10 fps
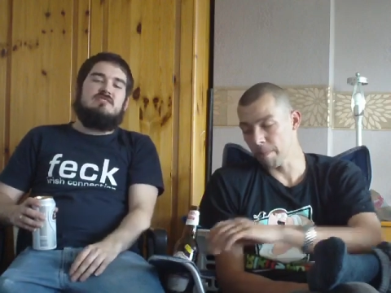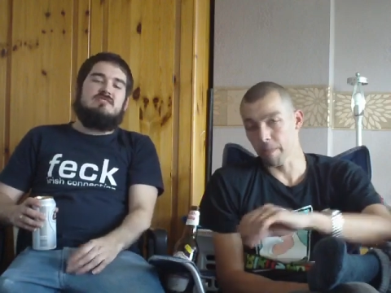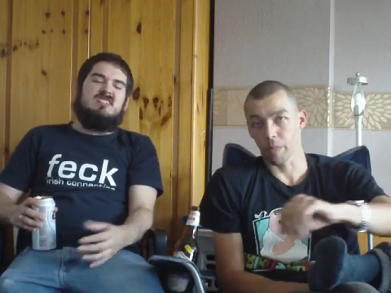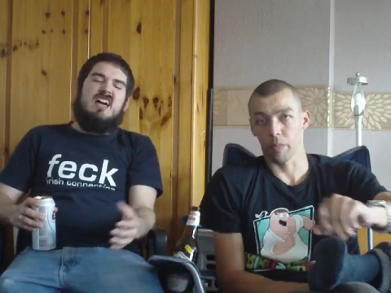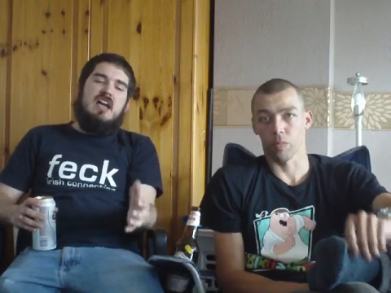
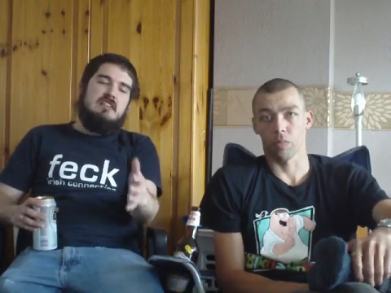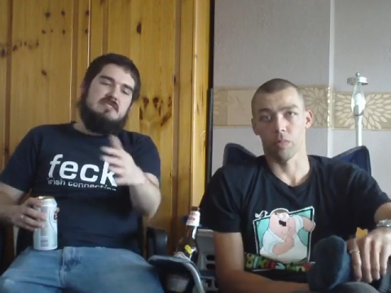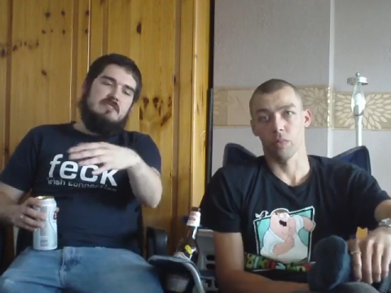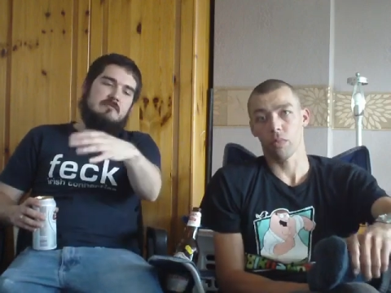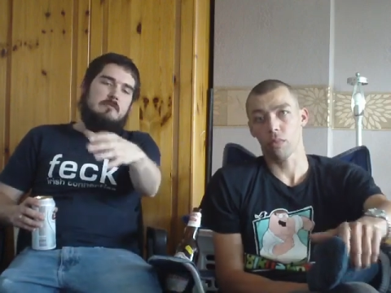Speaker 1: She's like had
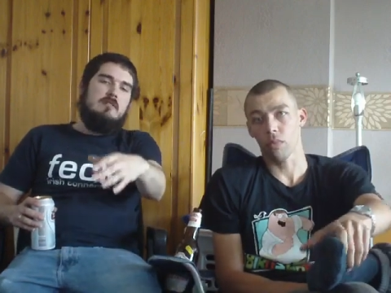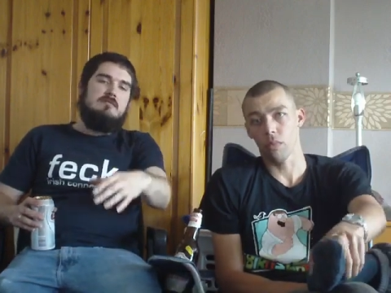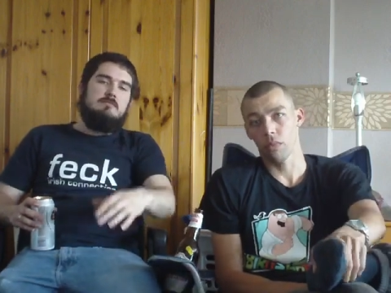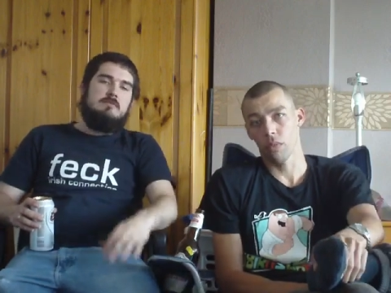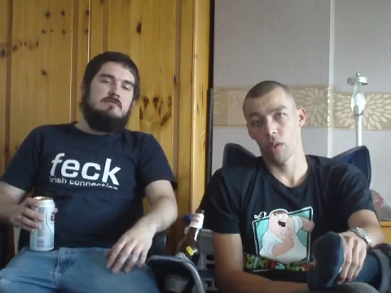seven
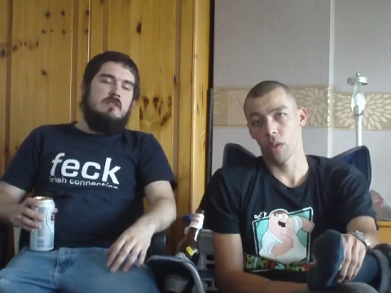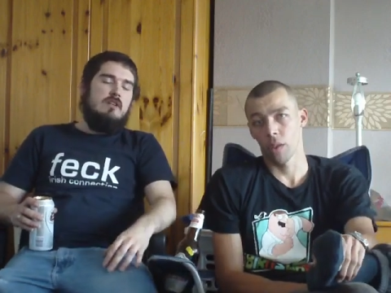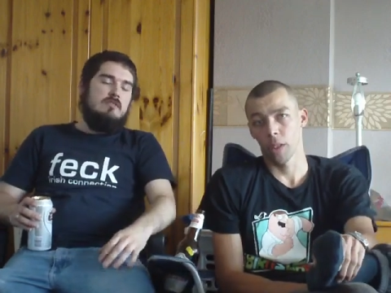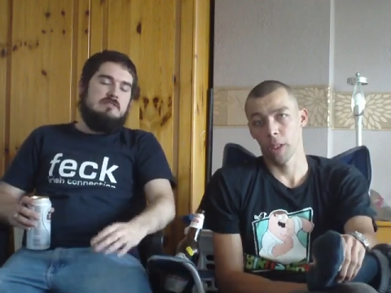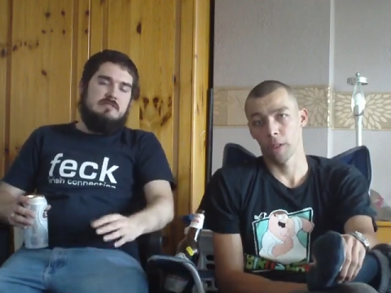movies
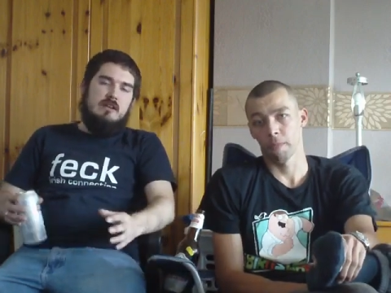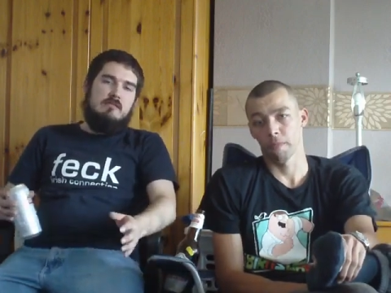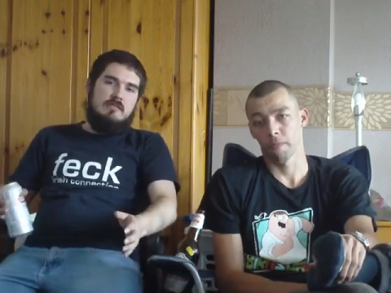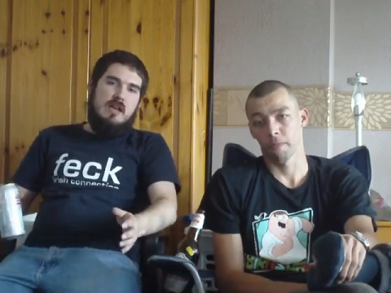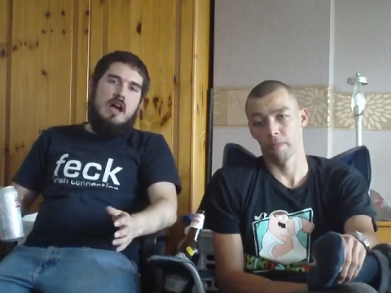before,
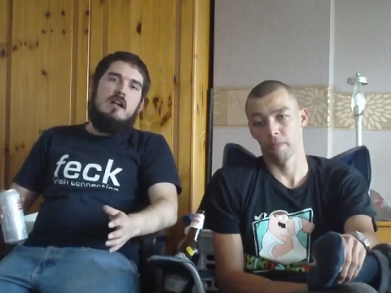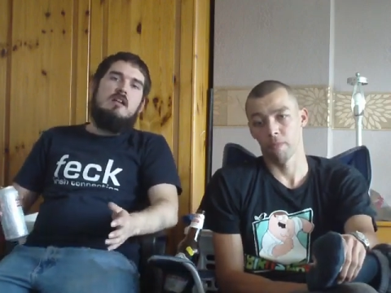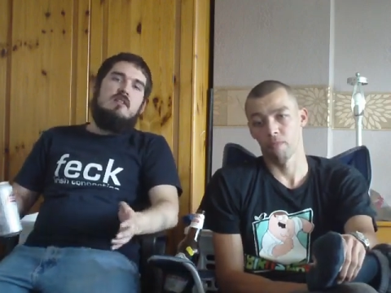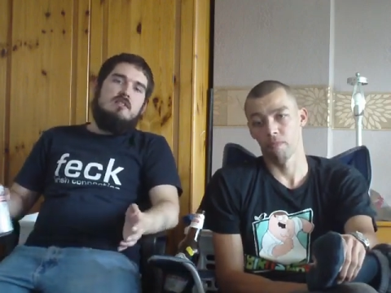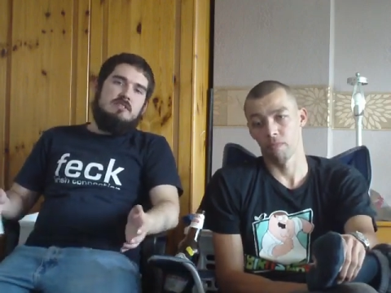so yeah,
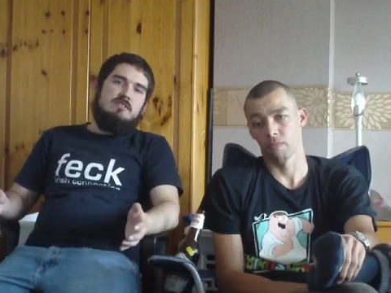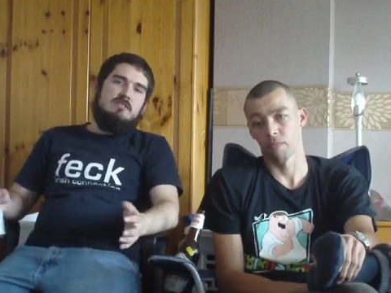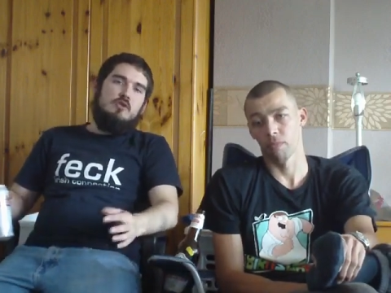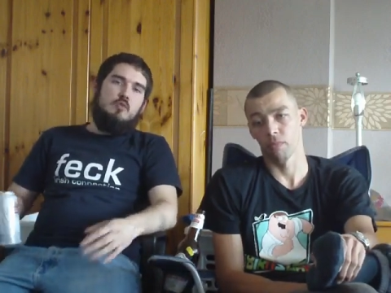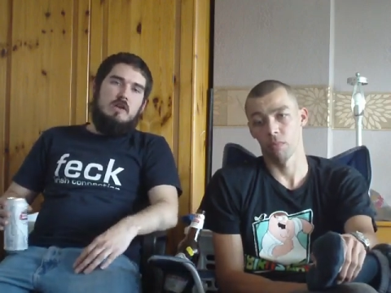she's
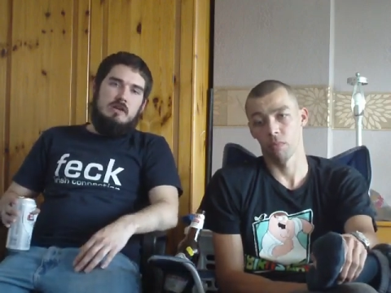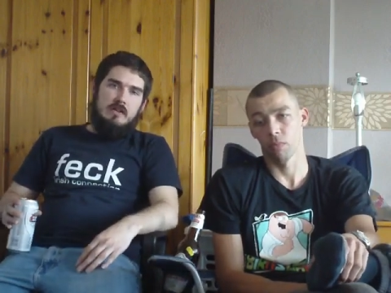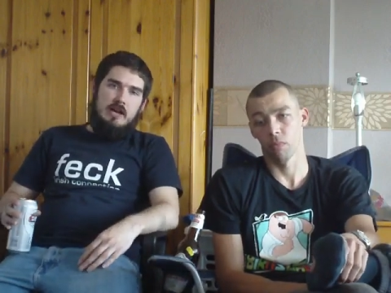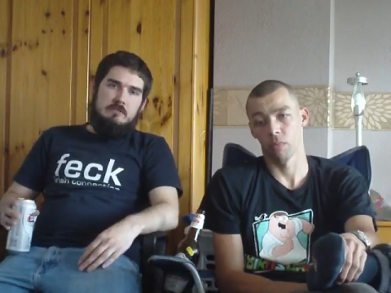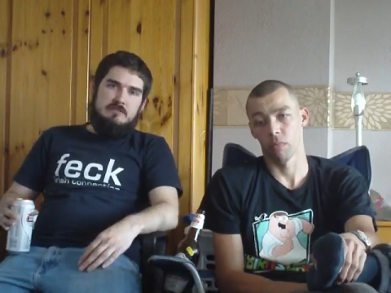in a
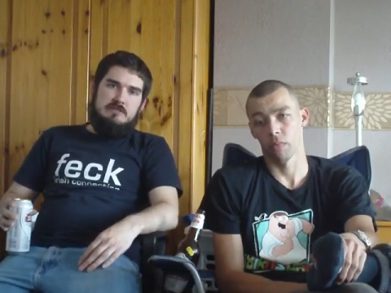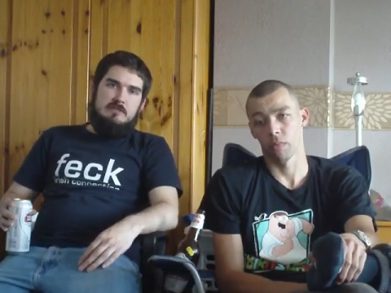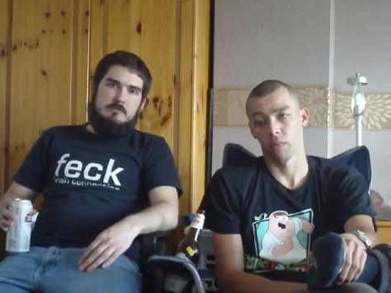wheelhouse at